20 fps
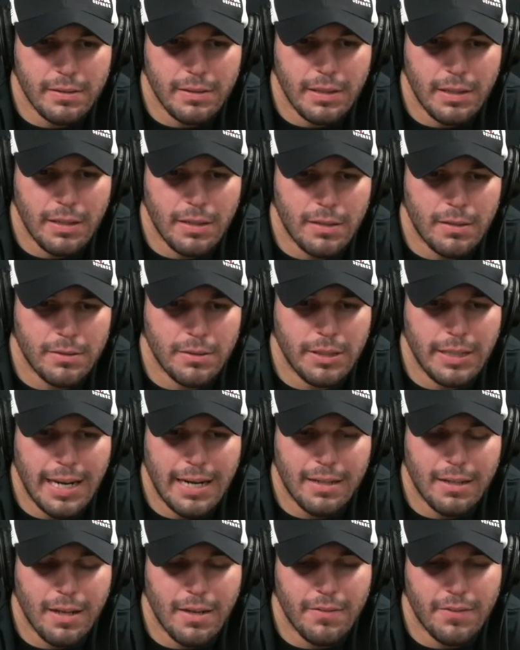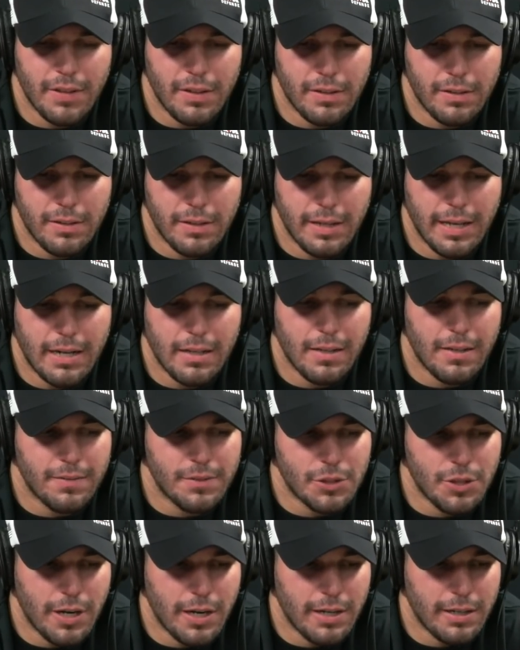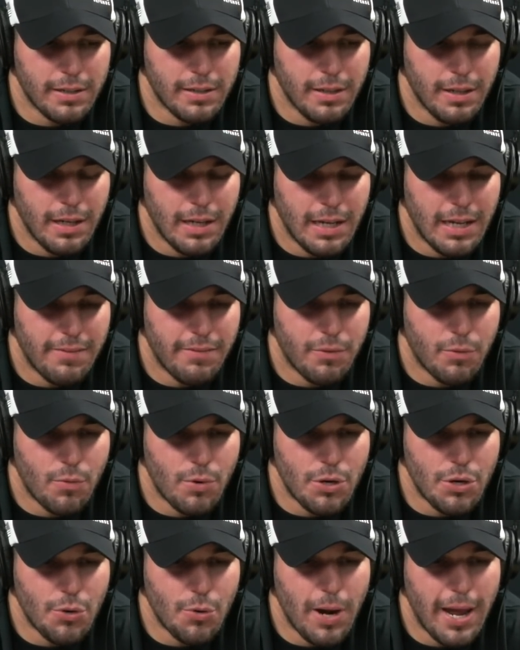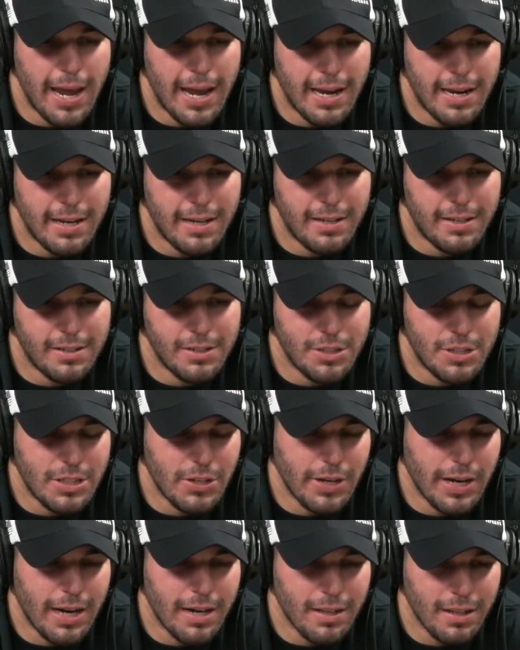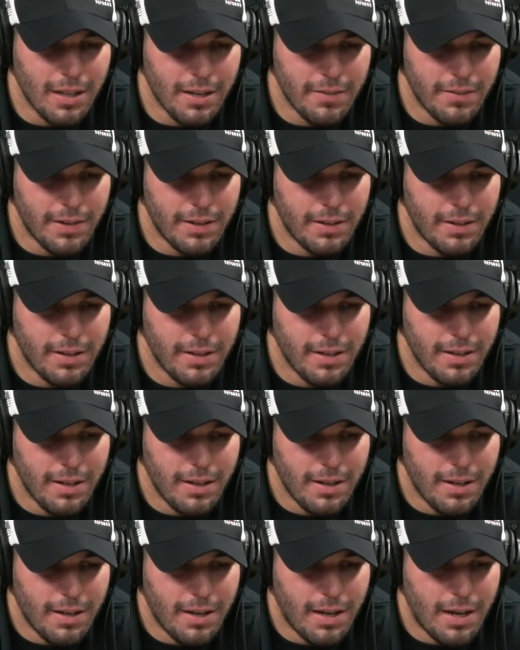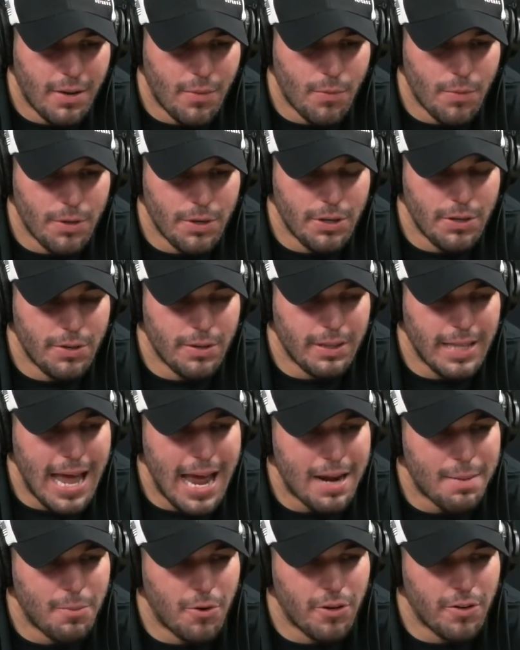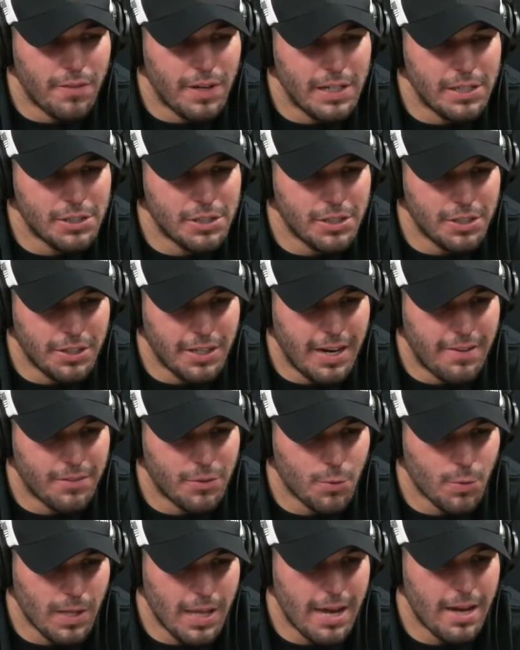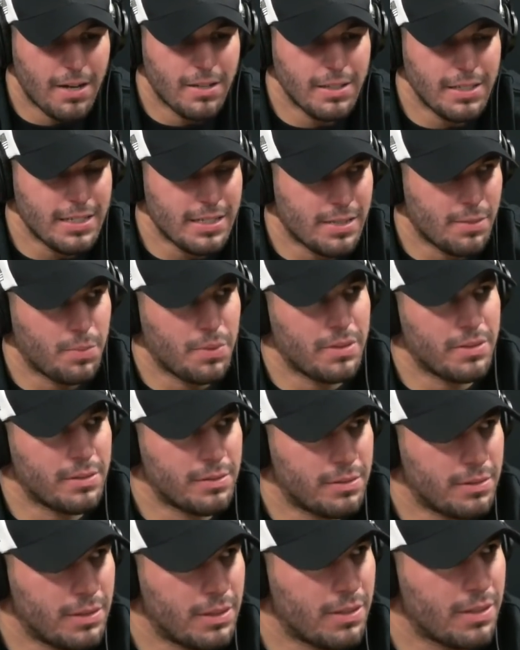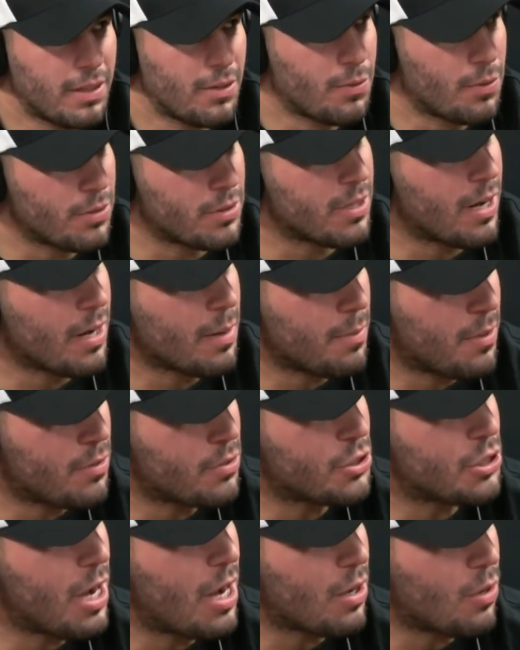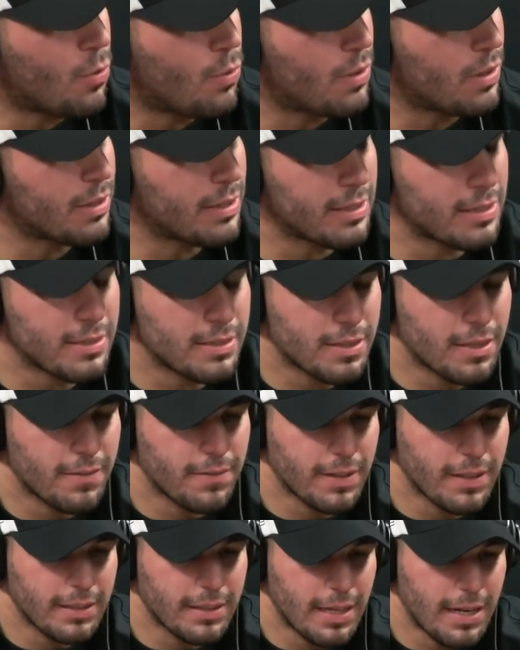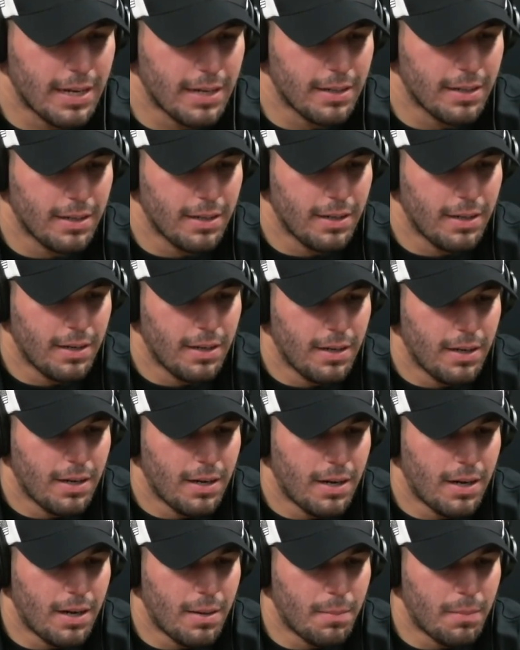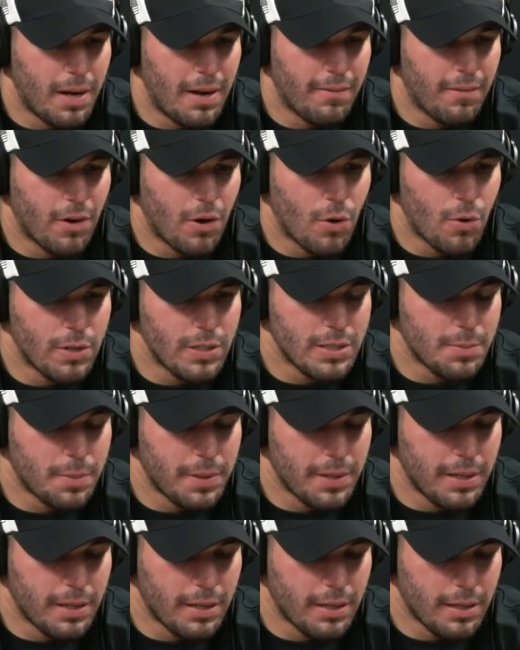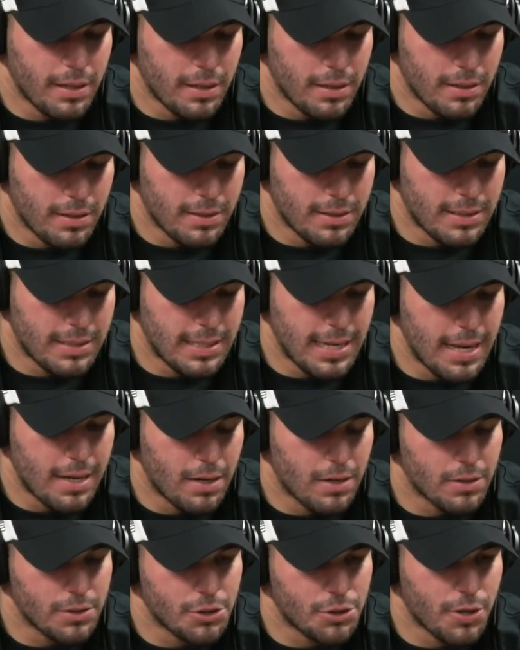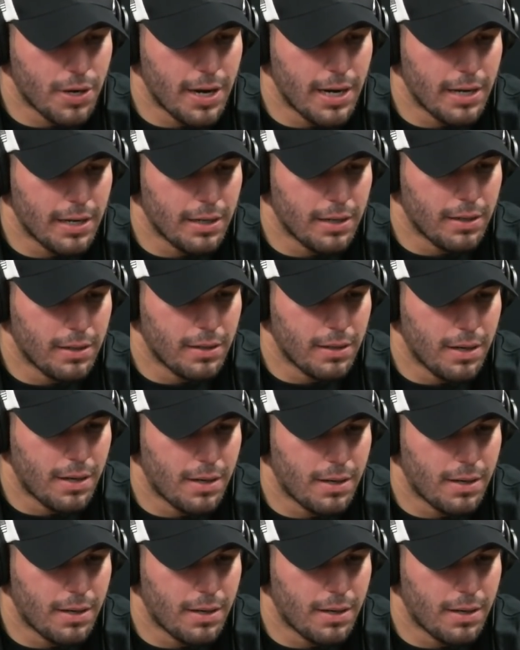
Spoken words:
You know, you got to love it. You got to love training. Even when you hate it, you still got to love it. And when you lack motivation, you have to rely on discipline. You know, like we were talking about with Jocko Willink and stuff like that. I've always been set on training.